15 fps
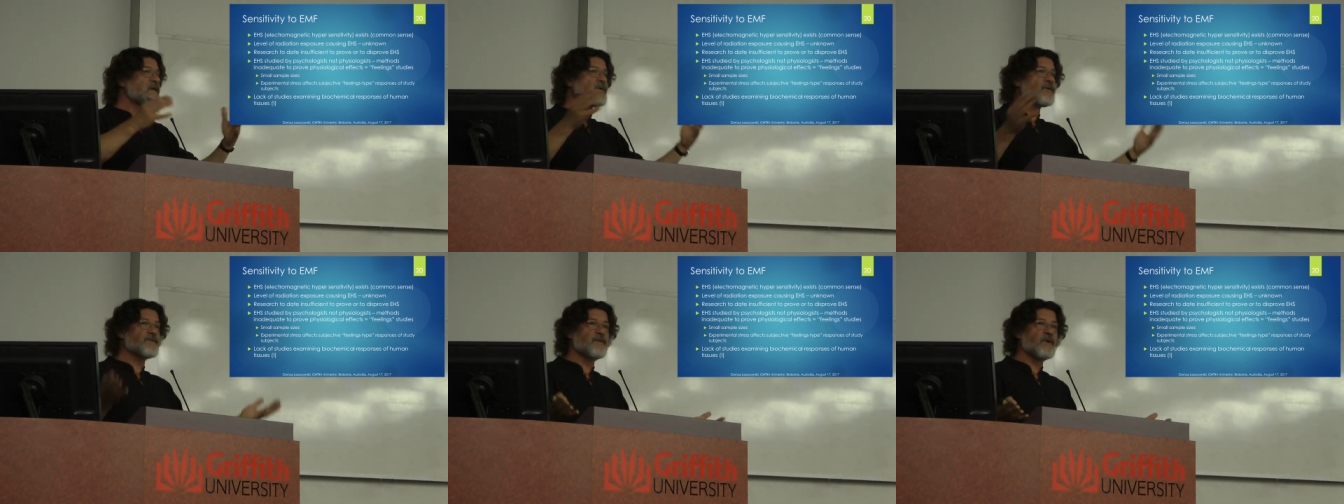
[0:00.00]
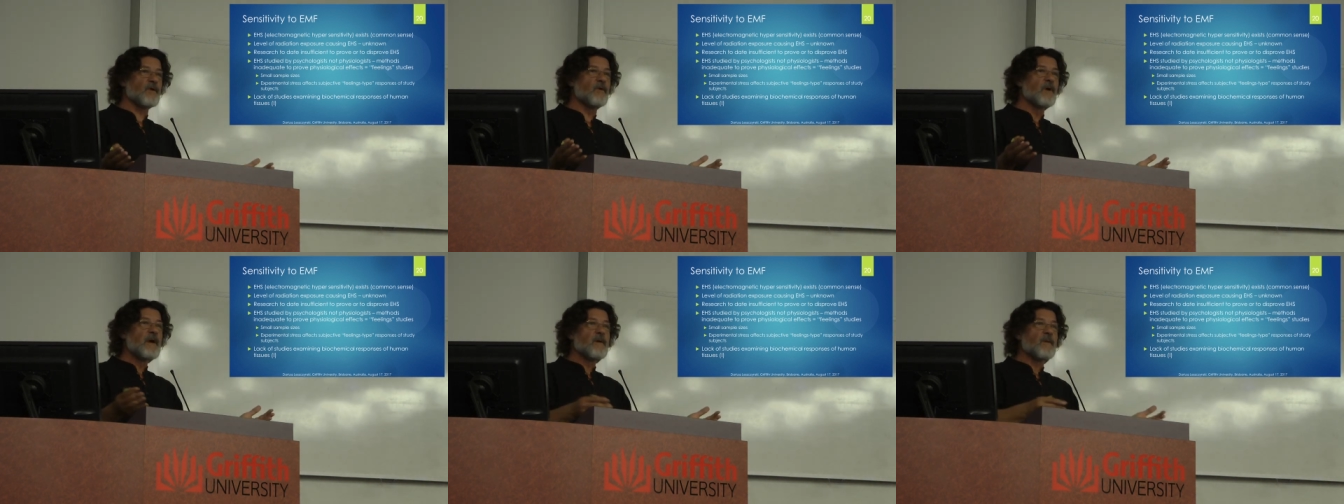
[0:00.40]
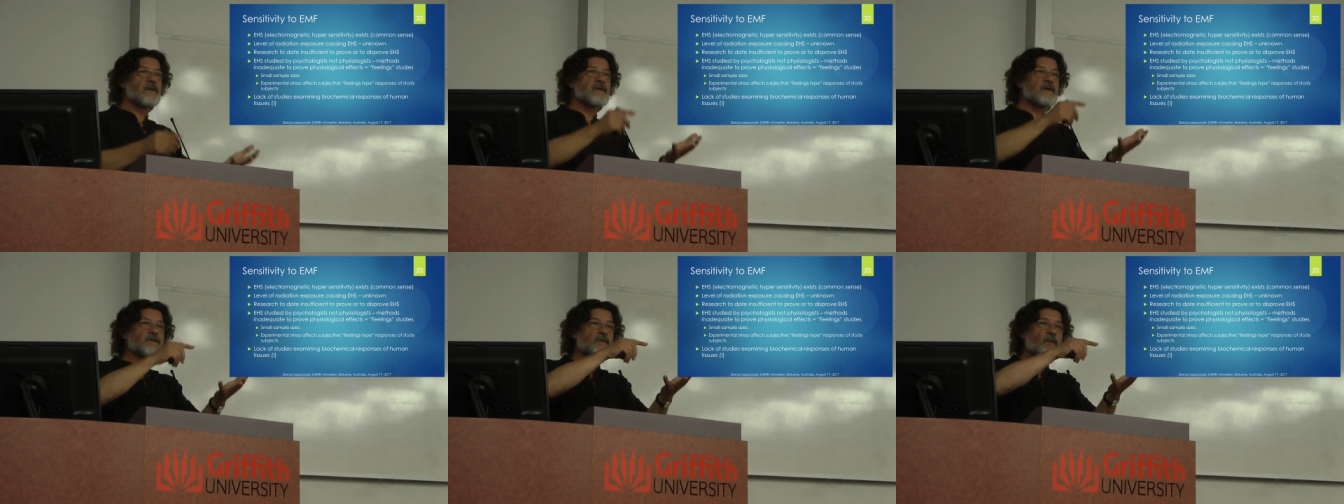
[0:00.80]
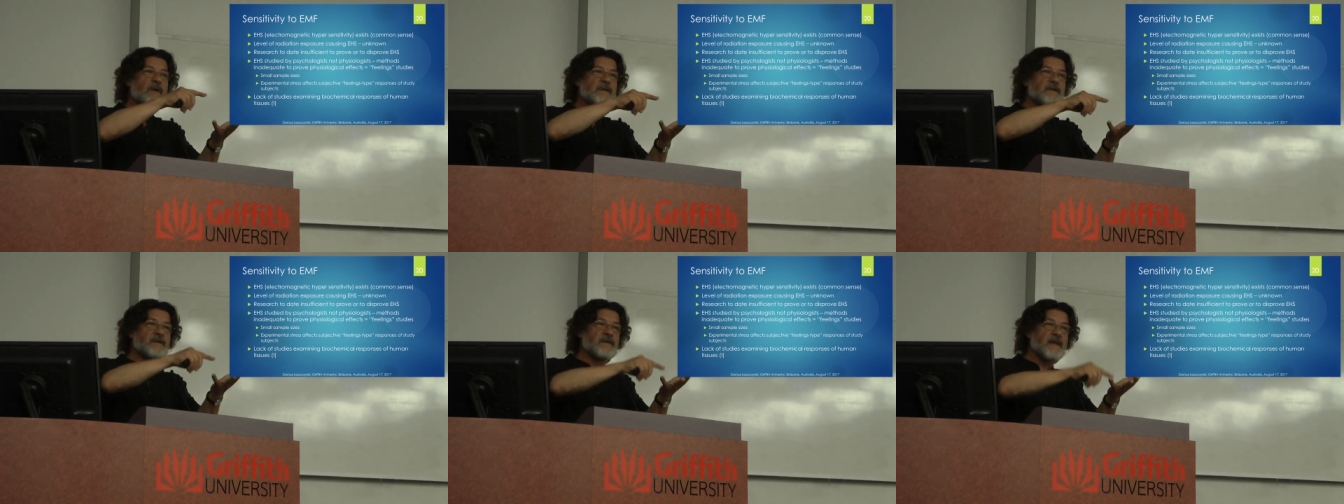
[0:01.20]
they don't know whether
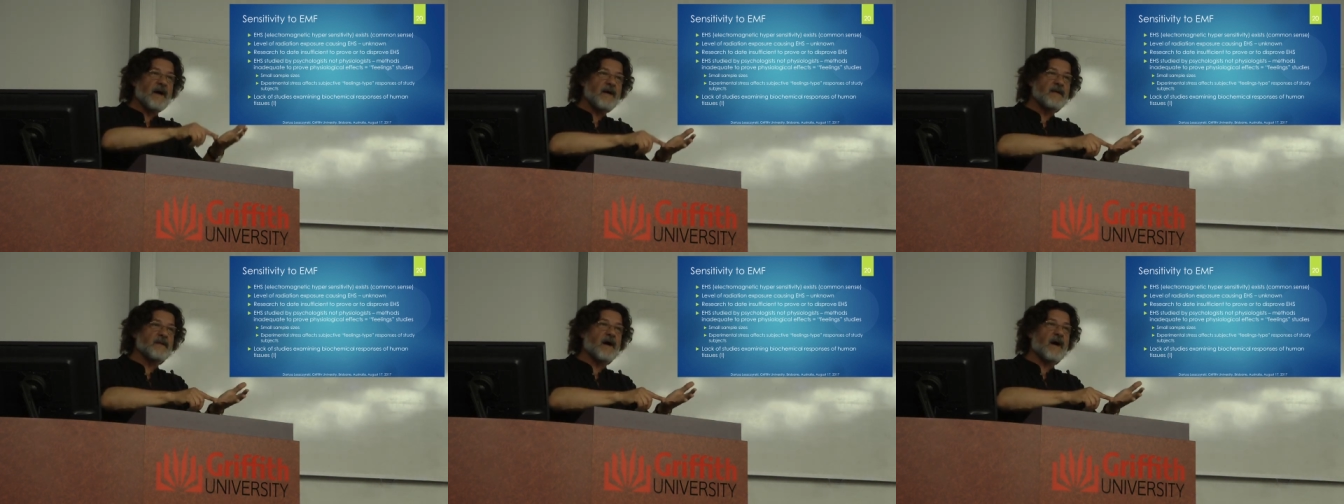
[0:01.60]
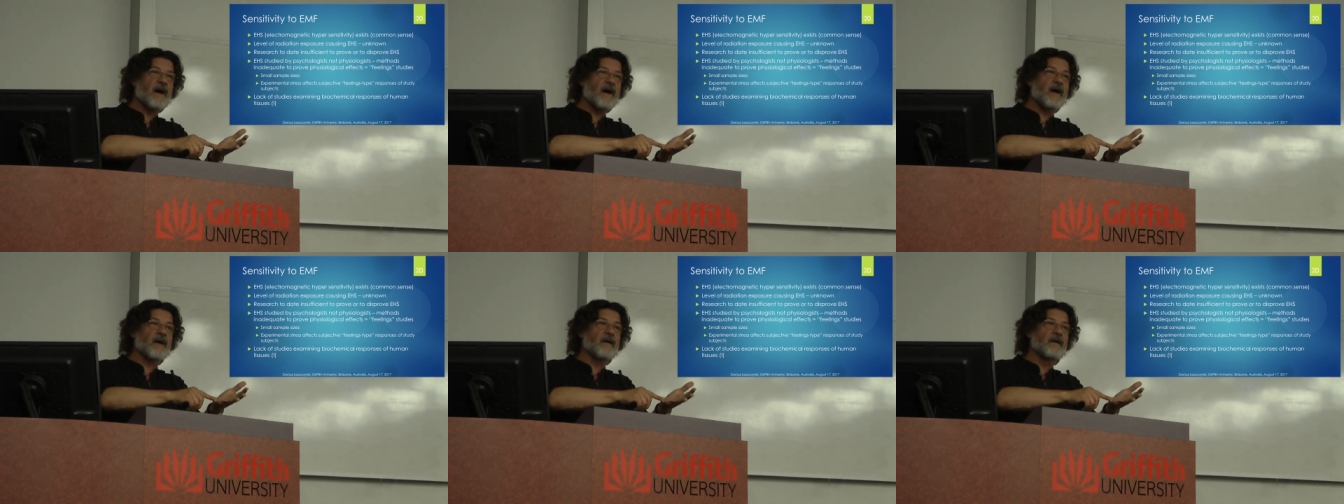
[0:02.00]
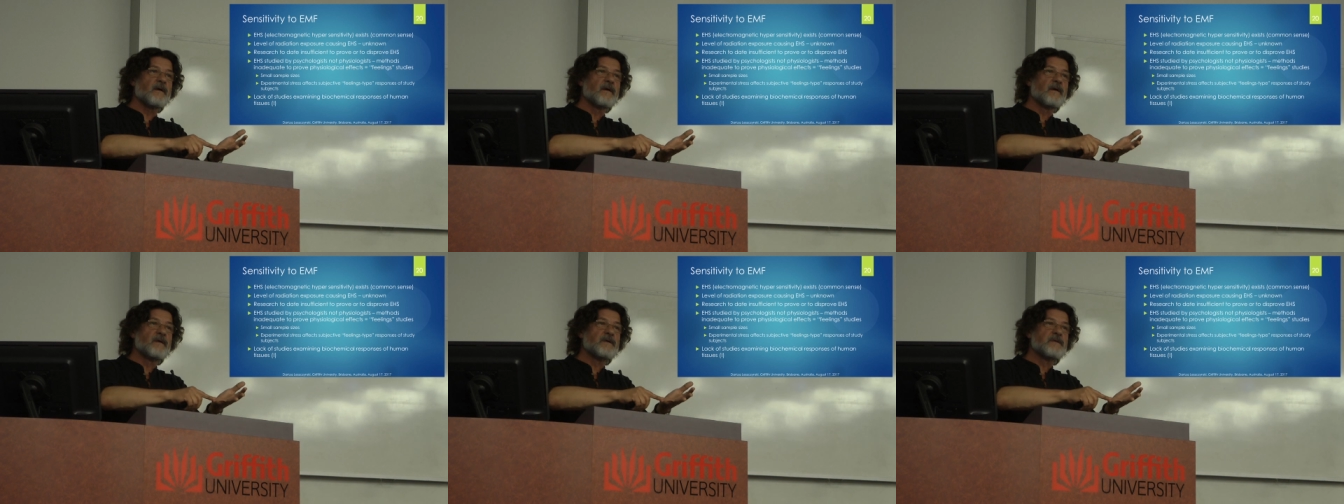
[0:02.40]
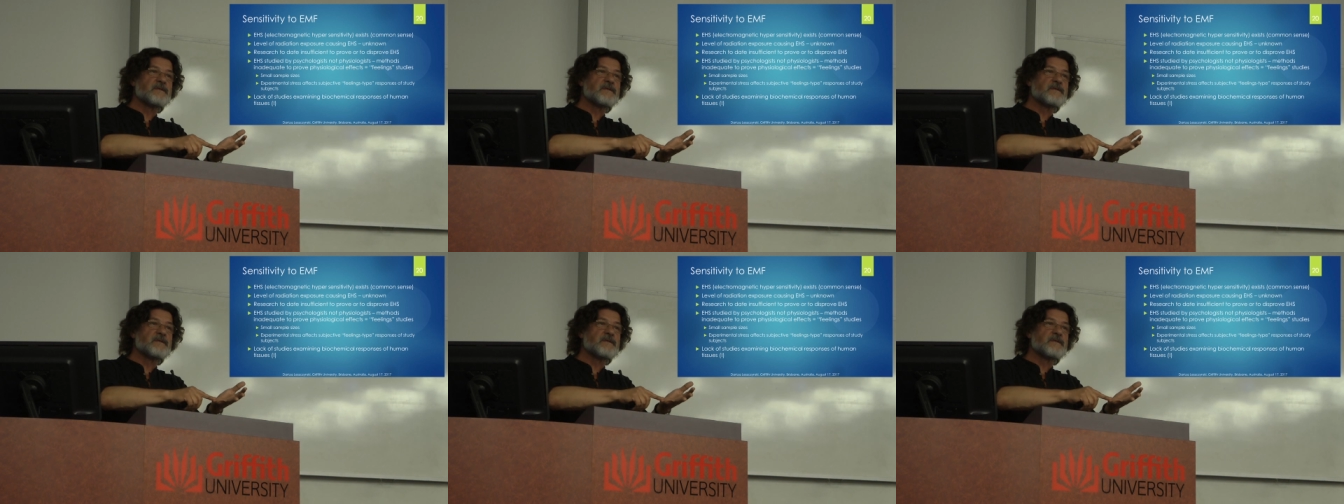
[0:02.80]
29 are